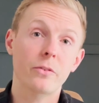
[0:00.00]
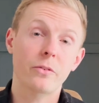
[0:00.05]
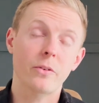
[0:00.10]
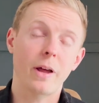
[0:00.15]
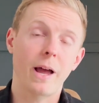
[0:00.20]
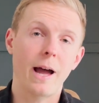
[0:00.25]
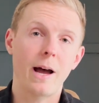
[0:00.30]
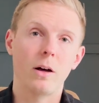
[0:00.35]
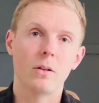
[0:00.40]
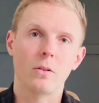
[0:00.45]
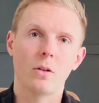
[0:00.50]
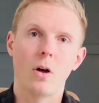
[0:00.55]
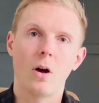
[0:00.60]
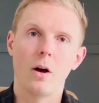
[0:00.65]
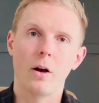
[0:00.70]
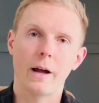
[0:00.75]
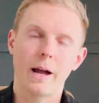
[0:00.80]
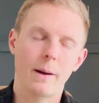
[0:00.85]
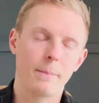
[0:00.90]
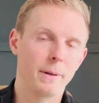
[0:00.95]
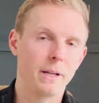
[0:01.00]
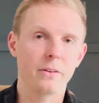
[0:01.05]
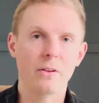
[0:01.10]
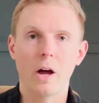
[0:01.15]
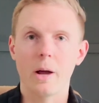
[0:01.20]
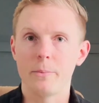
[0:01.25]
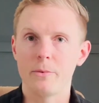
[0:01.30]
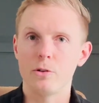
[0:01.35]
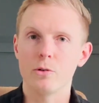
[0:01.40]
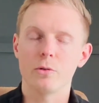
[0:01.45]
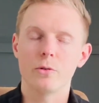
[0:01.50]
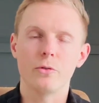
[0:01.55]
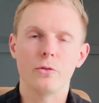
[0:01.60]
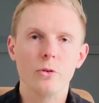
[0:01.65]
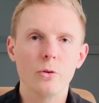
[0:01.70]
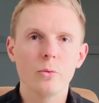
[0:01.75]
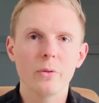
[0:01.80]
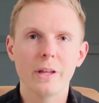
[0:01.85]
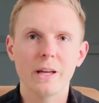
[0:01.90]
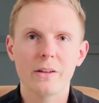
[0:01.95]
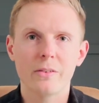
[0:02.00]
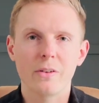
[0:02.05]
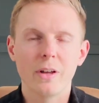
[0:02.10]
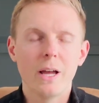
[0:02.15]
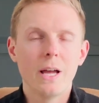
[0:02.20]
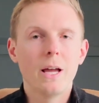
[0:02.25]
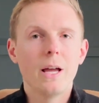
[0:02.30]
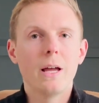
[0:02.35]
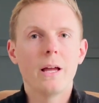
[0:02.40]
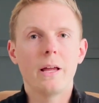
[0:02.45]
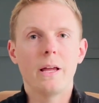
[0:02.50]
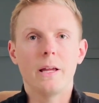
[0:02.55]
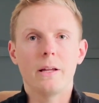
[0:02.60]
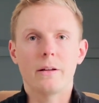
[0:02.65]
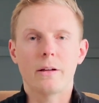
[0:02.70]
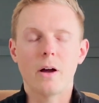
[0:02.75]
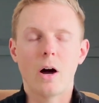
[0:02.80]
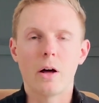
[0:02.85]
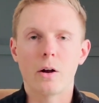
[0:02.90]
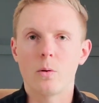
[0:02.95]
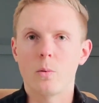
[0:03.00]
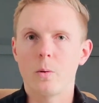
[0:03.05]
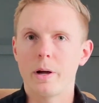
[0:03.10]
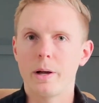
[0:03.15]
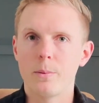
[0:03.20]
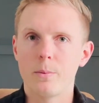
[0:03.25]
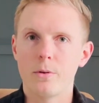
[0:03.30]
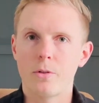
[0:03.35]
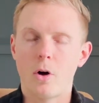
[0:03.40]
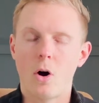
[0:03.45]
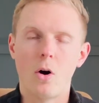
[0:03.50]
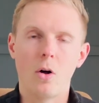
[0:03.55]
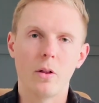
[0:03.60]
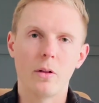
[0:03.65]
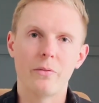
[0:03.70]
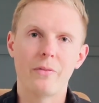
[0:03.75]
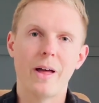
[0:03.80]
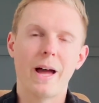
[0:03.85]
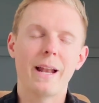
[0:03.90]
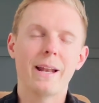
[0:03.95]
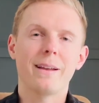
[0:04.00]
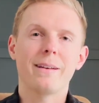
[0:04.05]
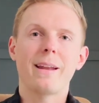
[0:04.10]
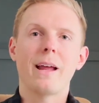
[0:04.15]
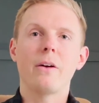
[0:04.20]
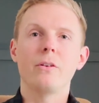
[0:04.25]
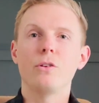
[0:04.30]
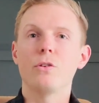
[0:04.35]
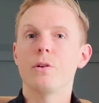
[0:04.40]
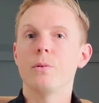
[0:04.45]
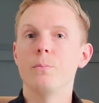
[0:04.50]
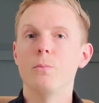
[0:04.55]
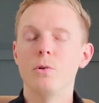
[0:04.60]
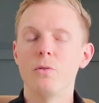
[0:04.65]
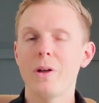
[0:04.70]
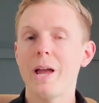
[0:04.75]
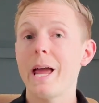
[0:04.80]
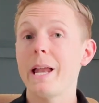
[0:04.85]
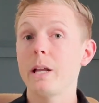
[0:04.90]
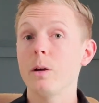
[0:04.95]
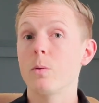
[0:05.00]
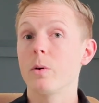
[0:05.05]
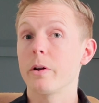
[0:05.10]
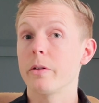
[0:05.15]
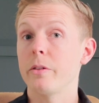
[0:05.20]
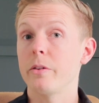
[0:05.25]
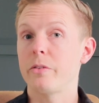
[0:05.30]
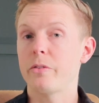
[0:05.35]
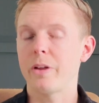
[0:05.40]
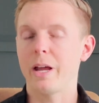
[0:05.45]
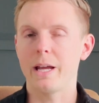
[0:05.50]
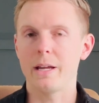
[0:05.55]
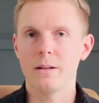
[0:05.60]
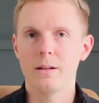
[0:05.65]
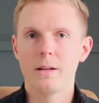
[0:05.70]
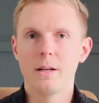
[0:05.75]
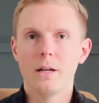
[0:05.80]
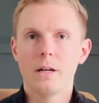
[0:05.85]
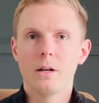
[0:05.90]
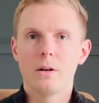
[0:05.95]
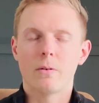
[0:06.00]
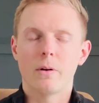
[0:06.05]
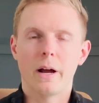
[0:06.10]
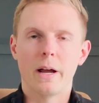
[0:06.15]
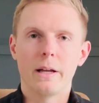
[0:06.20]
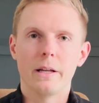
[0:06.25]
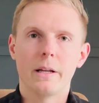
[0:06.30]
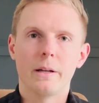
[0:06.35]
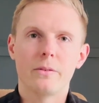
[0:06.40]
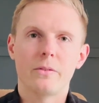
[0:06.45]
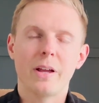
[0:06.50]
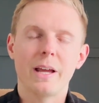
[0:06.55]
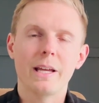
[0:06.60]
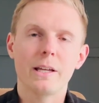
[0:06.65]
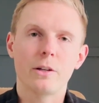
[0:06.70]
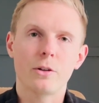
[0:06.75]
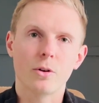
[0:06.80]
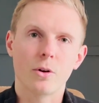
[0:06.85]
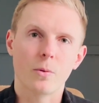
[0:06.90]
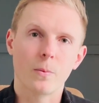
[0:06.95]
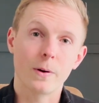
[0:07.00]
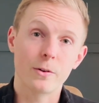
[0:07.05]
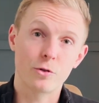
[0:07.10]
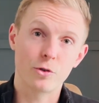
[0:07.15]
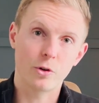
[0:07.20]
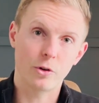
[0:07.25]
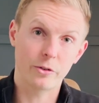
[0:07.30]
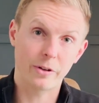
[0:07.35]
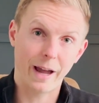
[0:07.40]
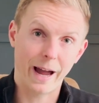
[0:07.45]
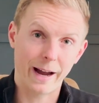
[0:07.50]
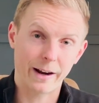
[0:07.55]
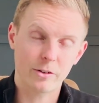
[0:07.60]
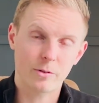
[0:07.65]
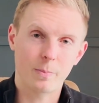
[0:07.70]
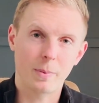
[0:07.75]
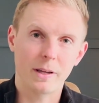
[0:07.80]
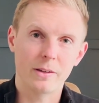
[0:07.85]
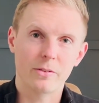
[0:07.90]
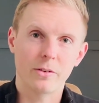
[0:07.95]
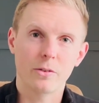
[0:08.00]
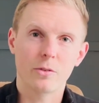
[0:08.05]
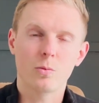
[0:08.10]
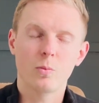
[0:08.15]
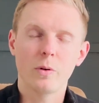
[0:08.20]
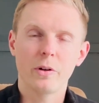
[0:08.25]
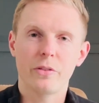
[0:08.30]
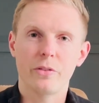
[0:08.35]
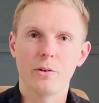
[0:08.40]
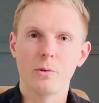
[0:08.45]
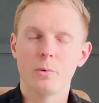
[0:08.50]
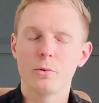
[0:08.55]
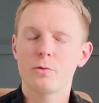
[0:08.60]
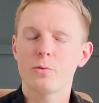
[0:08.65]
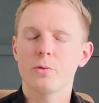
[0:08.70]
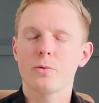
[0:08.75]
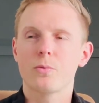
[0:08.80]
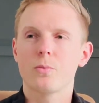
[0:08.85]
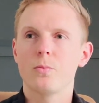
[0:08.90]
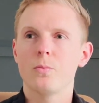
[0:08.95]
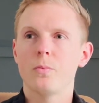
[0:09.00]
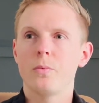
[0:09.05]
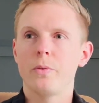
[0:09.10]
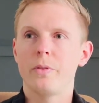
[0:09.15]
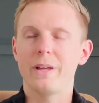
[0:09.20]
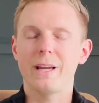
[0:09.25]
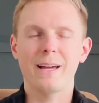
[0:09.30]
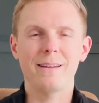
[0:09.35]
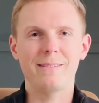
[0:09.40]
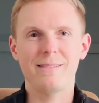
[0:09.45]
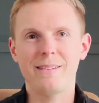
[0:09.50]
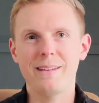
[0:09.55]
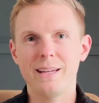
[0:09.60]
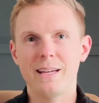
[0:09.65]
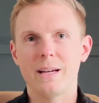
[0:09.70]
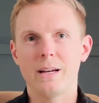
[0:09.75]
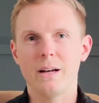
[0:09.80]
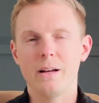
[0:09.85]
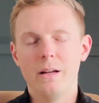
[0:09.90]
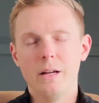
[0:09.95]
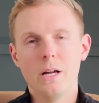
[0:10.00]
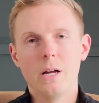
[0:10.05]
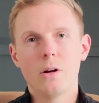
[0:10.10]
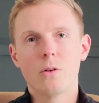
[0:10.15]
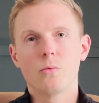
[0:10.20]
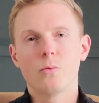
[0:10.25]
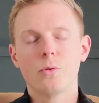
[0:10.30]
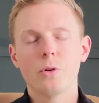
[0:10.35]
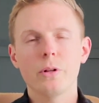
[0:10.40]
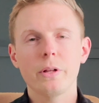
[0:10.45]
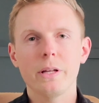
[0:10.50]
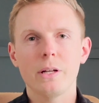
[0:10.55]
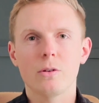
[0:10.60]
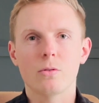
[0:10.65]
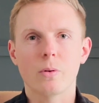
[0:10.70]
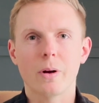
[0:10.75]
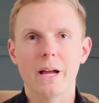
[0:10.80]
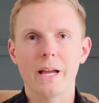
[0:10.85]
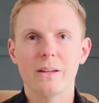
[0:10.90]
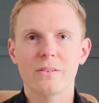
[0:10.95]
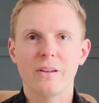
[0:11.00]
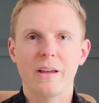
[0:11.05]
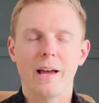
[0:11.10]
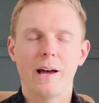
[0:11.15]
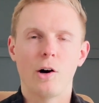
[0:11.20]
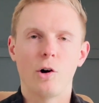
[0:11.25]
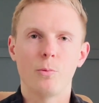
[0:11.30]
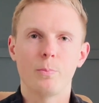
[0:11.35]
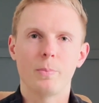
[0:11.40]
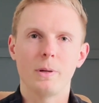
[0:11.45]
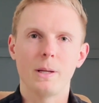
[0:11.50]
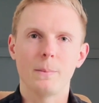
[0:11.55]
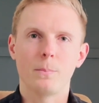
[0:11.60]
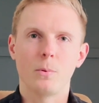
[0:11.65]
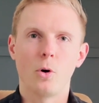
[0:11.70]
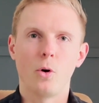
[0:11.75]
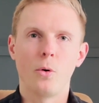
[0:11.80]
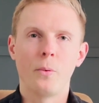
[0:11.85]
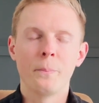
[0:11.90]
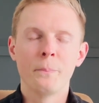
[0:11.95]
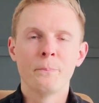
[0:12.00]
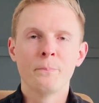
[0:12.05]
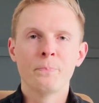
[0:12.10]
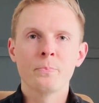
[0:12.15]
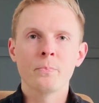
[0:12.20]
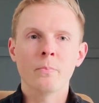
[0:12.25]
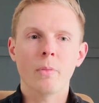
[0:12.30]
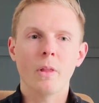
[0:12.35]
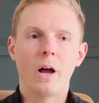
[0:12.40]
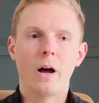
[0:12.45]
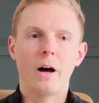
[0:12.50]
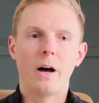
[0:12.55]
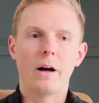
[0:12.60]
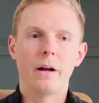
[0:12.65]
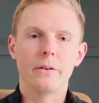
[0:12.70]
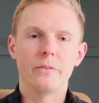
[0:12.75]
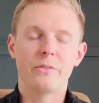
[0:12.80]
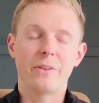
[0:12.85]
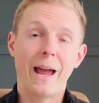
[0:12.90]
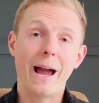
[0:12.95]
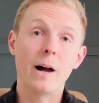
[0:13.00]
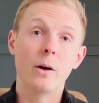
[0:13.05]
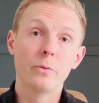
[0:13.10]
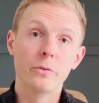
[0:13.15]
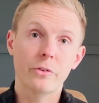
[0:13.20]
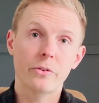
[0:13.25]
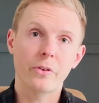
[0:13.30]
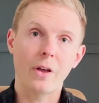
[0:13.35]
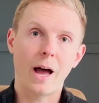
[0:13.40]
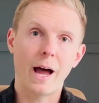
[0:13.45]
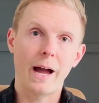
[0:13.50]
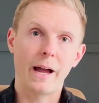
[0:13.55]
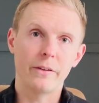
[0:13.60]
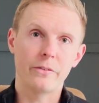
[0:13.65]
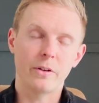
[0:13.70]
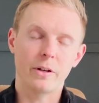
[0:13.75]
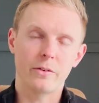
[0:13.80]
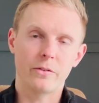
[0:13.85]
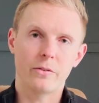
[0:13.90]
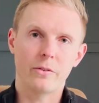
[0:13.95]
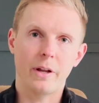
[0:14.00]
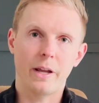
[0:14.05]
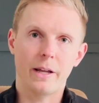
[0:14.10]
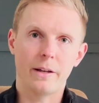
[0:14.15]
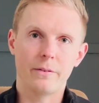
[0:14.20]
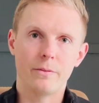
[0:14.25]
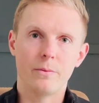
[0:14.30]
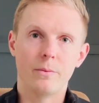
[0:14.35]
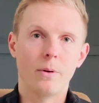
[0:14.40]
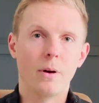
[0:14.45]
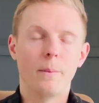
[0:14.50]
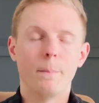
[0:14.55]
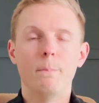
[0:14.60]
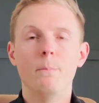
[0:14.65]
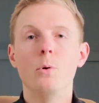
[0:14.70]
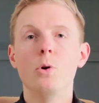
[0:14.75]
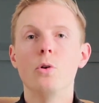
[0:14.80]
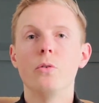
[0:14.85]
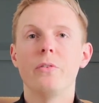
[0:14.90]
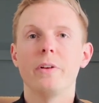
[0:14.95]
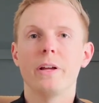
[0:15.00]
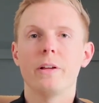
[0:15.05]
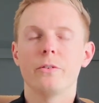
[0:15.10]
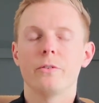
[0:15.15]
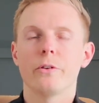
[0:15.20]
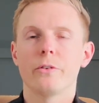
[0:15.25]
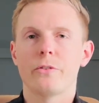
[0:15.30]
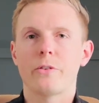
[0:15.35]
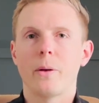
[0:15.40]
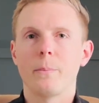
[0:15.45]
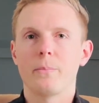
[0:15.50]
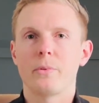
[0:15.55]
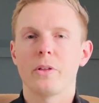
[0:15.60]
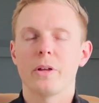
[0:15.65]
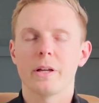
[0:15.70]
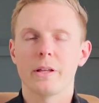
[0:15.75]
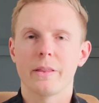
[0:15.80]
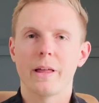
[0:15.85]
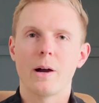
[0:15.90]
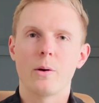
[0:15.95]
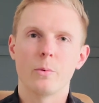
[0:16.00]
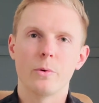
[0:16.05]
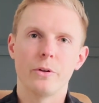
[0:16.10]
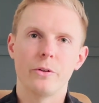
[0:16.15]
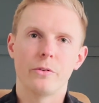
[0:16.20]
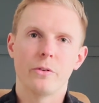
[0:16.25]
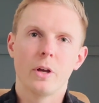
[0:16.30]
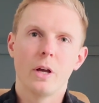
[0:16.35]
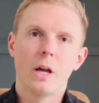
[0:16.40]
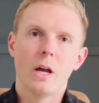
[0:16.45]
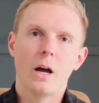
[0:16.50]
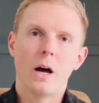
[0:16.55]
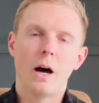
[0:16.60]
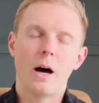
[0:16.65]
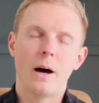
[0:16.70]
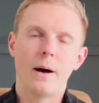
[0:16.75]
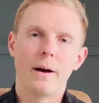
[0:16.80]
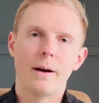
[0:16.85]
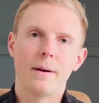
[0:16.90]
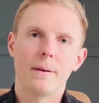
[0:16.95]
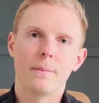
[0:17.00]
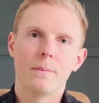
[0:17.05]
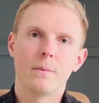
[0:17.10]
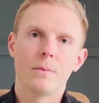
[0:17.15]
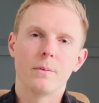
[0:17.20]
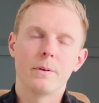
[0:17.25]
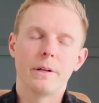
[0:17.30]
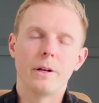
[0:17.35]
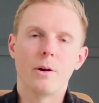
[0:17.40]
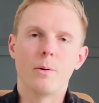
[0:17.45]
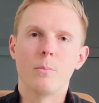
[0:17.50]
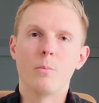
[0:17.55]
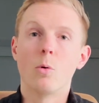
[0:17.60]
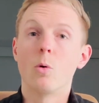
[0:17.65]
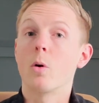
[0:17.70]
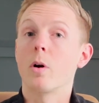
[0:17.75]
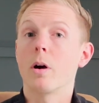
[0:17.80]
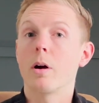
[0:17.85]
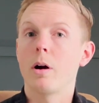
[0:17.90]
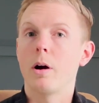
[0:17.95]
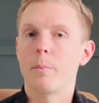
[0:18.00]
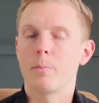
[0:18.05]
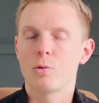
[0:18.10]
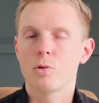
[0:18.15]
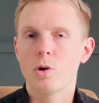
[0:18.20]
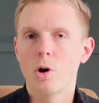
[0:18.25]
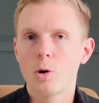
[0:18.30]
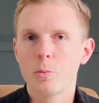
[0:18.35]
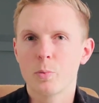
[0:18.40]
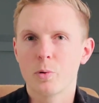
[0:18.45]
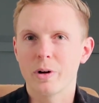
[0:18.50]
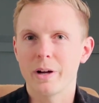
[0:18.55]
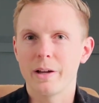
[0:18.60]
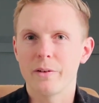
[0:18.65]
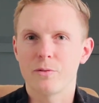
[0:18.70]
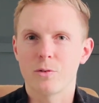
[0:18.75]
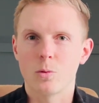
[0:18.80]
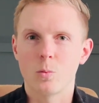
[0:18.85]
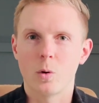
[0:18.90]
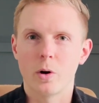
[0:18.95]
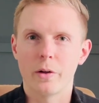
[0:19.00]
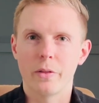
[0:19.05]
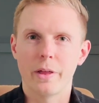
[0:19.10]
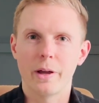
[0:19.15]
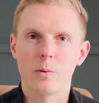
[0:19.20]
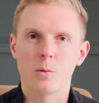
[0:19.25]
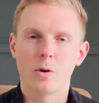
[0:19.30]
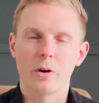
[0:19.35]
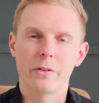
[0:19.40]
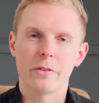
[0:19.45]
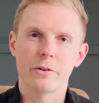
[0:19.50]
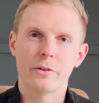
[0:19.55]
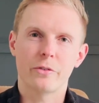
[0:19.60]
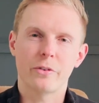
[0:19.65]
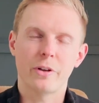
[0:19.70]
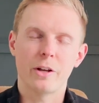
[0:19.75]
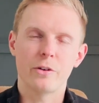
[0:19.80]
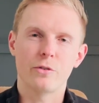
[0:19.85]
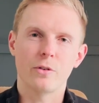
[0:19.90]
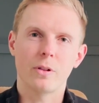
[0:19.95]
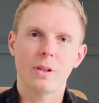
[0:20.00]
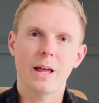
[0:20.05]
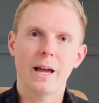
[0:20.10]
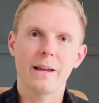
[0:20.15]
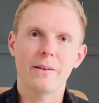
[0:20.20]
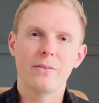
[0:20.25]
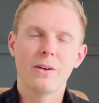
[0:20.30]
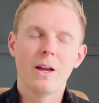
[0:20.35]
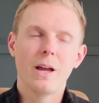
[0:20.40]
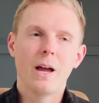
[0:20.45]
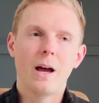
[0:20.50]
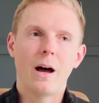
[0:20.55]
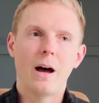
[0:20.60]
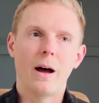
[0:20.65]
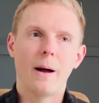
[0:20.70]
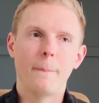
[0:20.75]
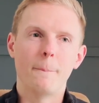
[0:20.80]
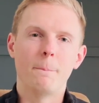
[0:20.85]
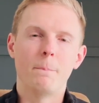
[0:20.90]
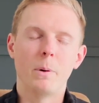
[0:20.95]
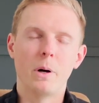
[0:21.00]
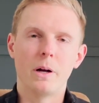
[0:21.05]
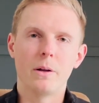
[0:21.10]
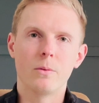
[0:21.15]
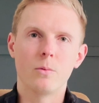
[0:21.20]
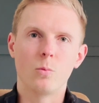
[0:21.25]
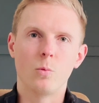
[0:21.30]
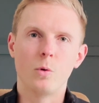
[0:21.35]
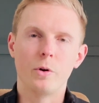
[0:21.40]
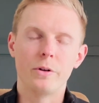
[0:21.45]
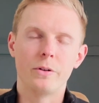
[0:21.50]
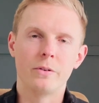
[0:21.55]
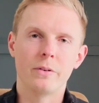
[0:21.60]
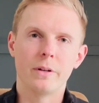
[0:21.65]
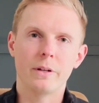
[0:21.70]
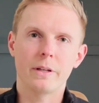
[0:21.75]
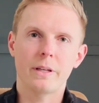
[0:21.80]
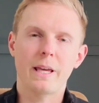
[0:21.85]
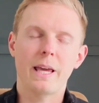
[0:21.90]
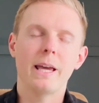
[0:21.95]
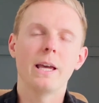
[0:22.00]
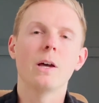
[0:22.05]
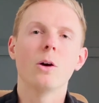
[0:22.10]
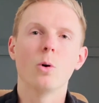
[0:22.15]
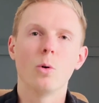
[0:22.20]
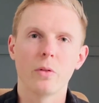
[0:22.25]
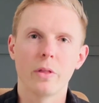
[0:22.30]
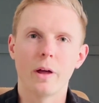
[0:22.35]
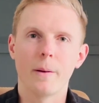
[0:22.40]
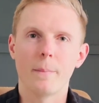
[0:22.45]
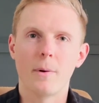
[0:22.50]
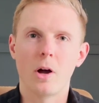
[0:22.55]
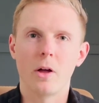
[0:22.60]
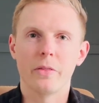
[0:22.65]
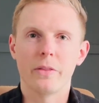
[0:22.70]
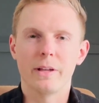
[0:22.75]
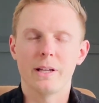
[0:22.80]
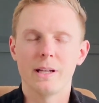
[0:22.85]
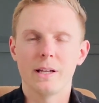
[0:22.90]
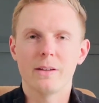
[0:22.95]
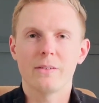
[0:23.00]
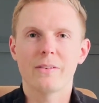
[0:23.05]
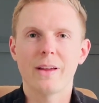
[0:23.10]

to how many times you could do this. It got away with all of that, and now you can move anywhere in the state, right? And take your original tax basis with you, which was the idea, really great to help people downsize and move into something that was more appropriate for where they were in their stage of life, but wouldn't kill them on the